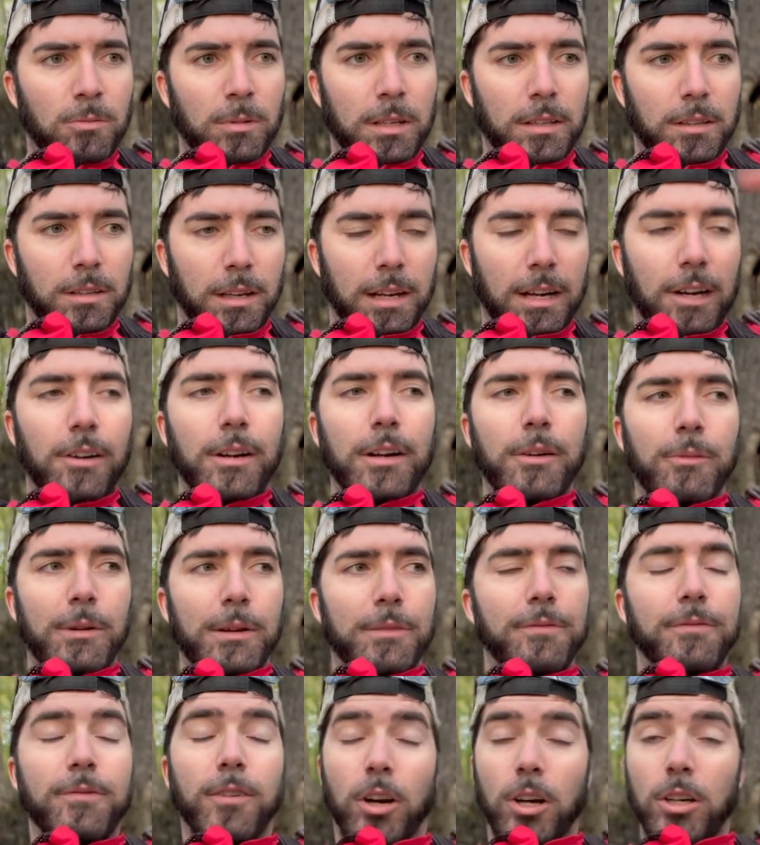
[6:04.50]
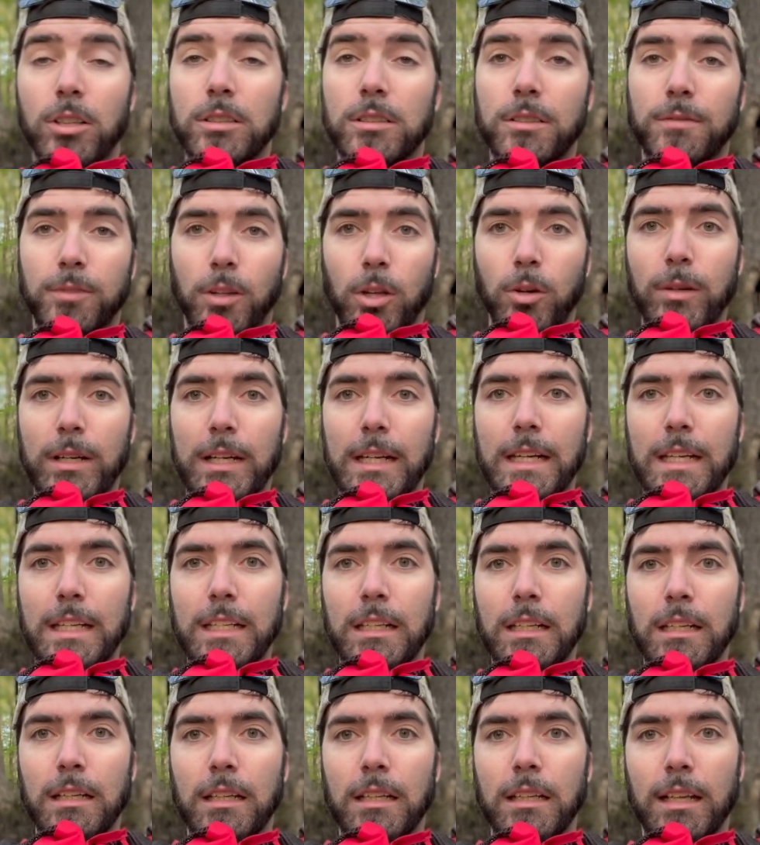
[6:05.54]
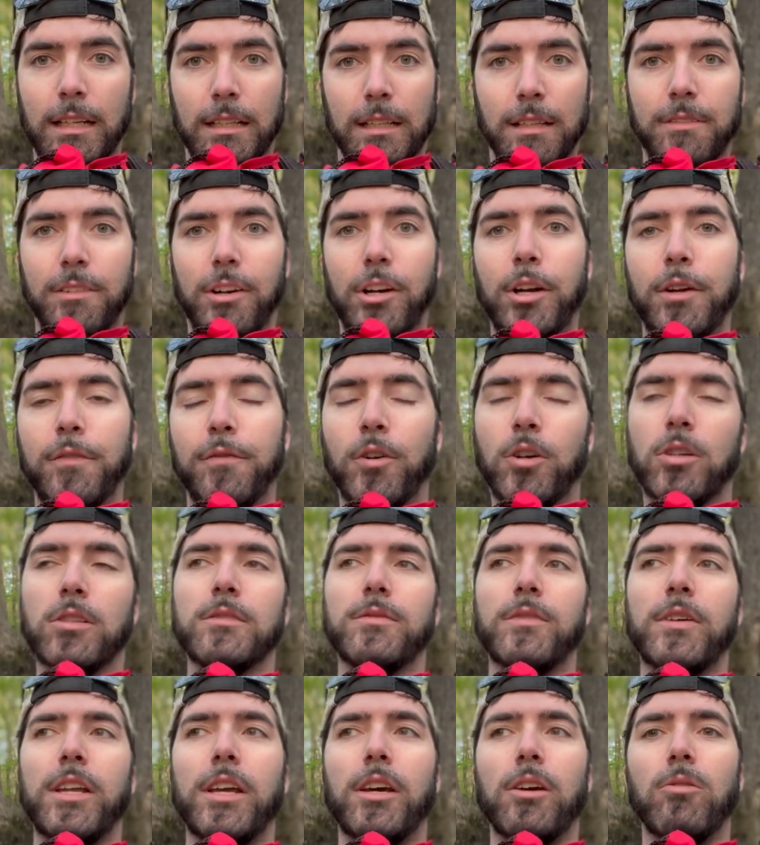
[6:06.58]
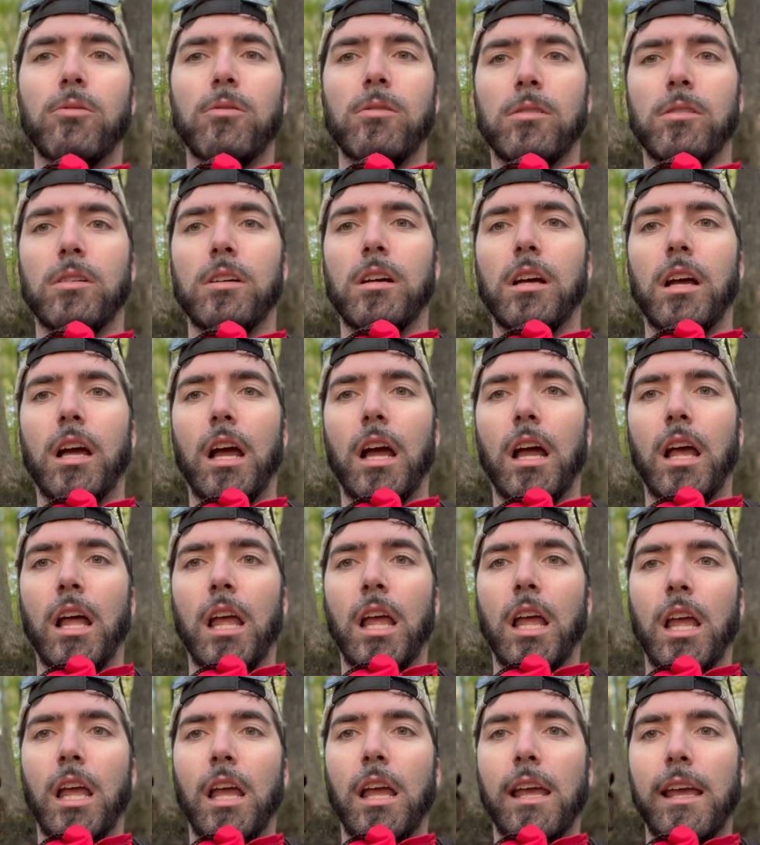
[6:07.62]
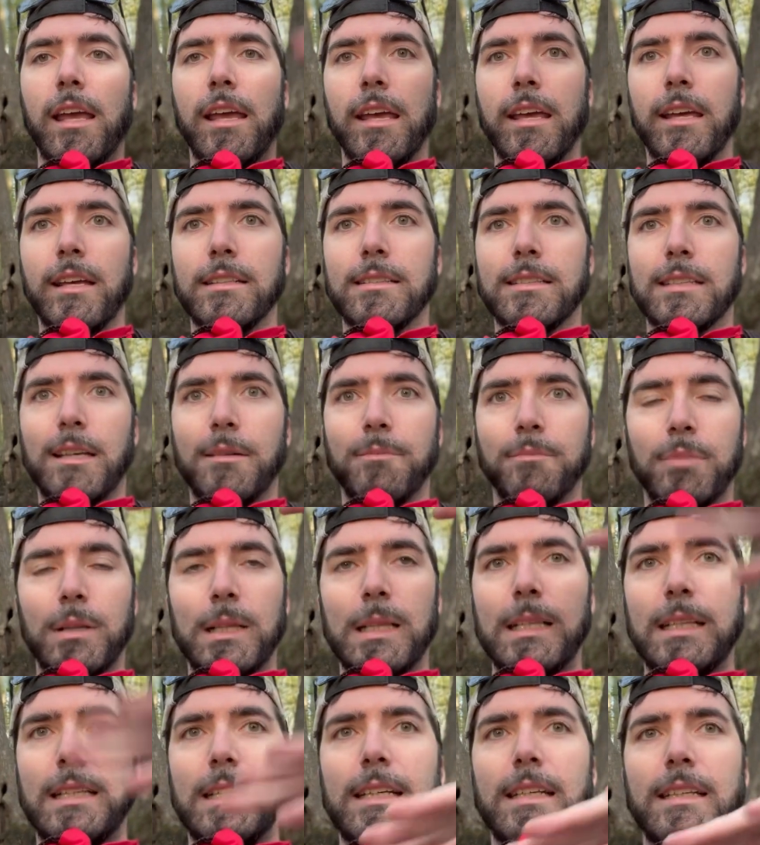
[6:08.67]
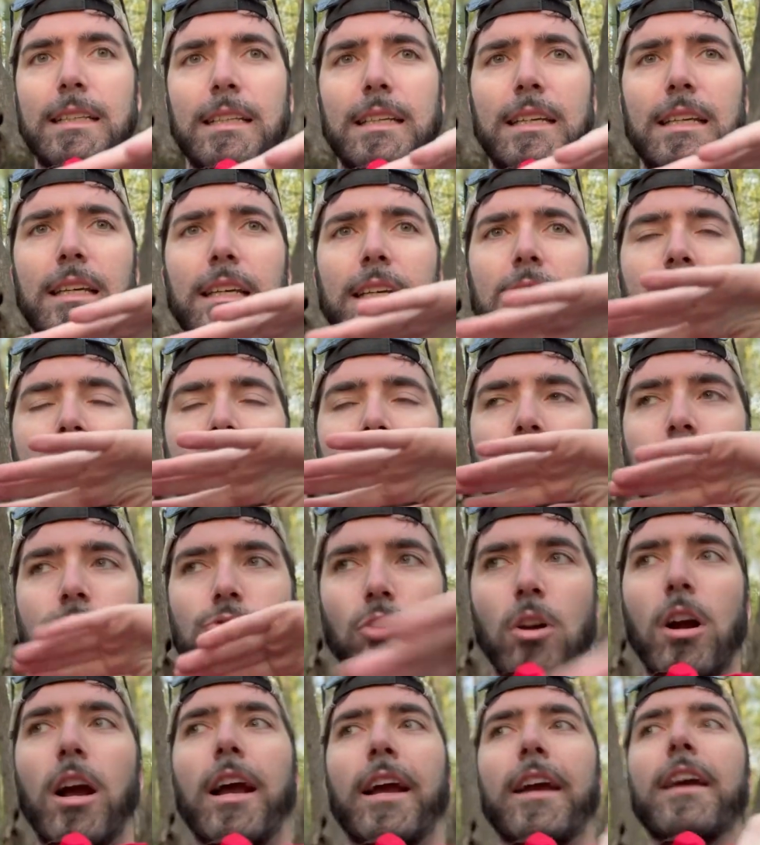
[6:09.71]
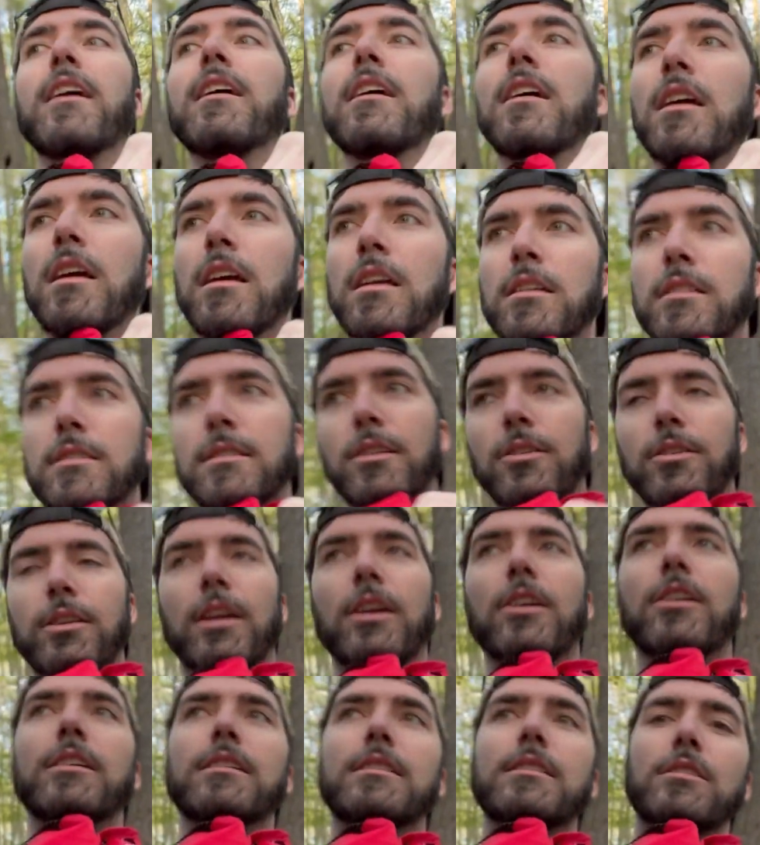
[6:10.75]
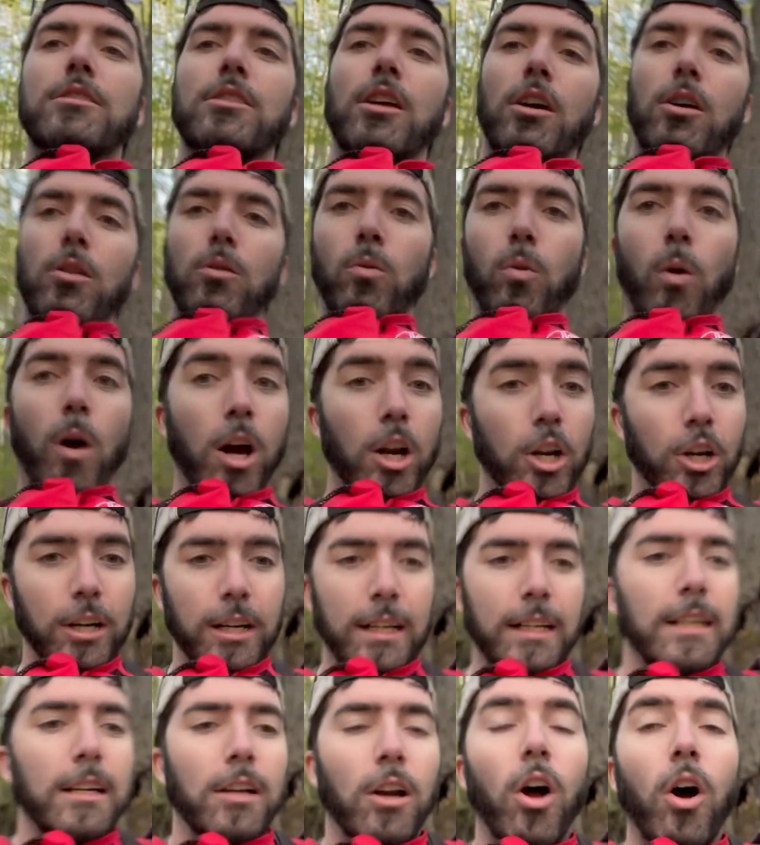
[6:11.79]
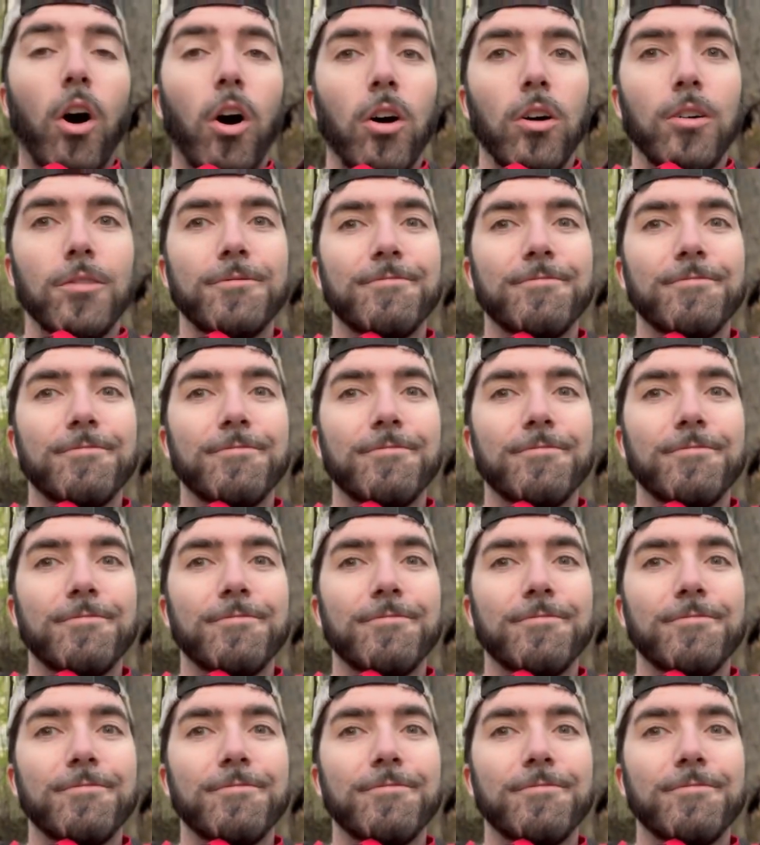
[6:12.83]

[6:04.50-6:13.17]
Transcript: area we first floated in, like the very first video, is completely dry. So there is no water in it at all.